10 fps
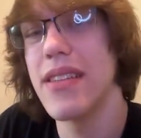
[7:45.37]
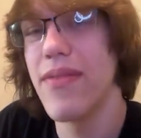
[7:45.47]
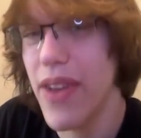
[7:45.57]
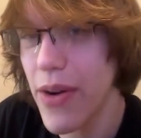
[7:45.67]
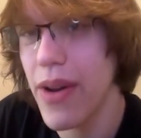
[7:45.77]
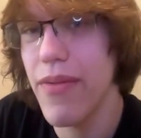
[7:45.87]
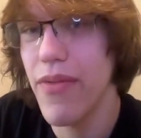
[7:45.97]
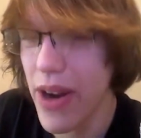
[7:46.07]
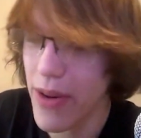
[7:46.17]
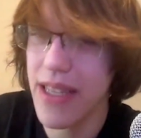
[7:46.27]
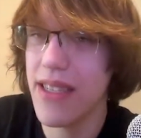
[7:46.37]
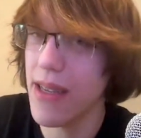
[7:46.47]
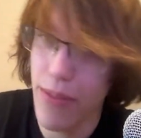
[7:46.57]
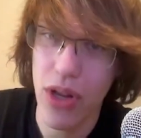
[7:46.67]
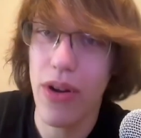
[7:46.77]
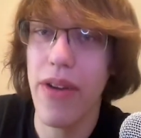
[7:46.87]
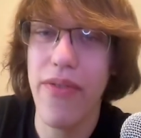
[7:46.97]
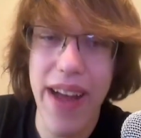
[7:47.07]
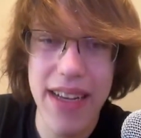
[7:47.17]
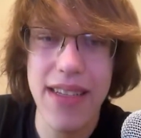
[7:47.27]
very, very similar
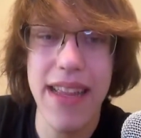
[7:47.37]
effects,